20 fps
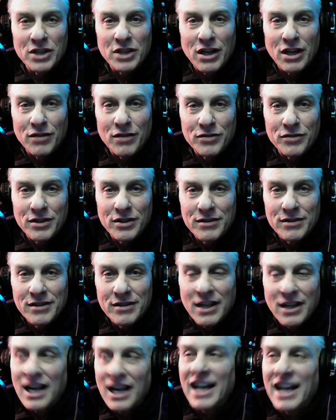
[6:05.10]
solved.
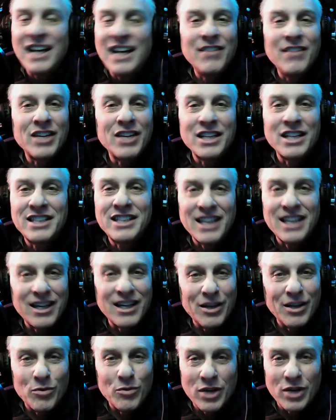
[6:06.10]
I ain't even going to
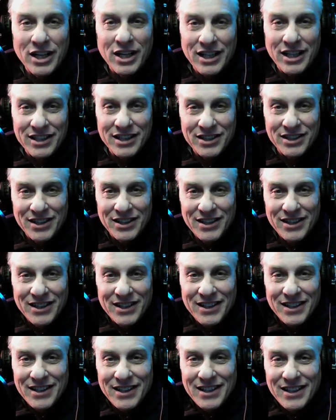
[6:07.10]
tell you what it is.
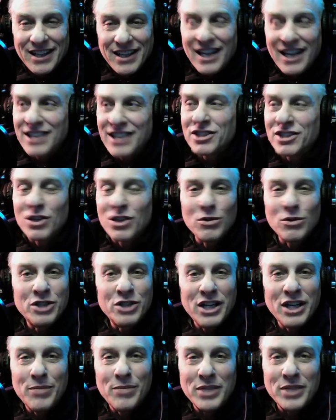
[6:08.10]
It's so
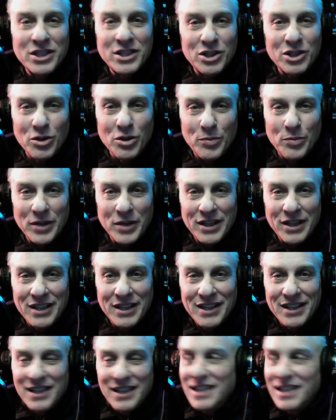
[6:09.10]
cheap, it's stupid.
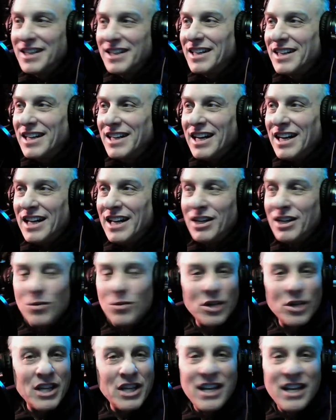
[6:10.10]
And
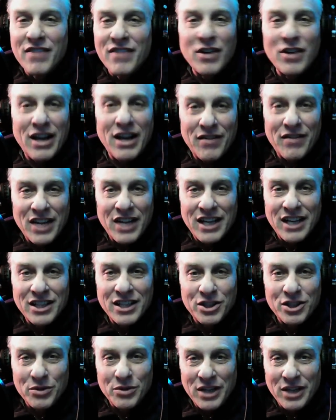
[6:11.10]
you will never have that
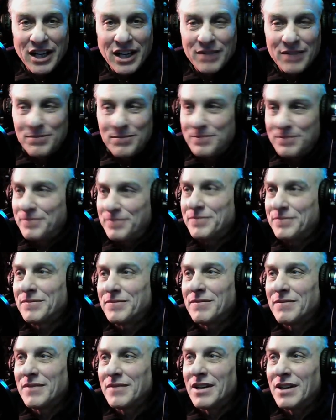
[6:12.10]
issue again.
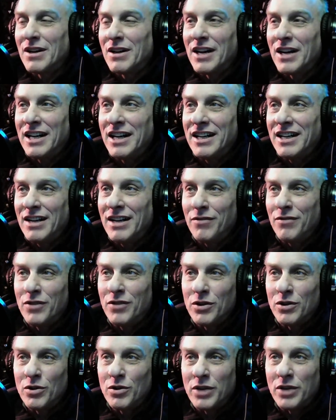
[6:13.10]
All right, if
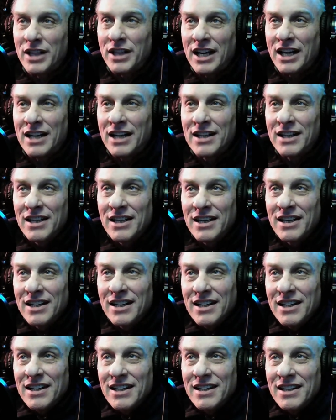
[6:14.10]
you're doing that.
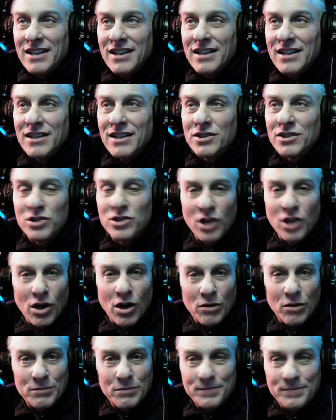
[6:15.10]

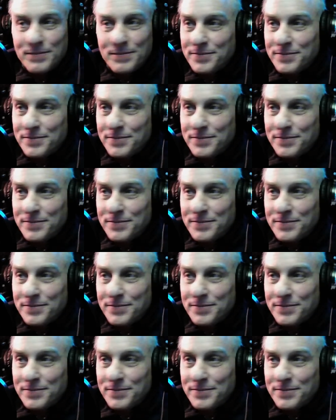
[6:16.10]
So,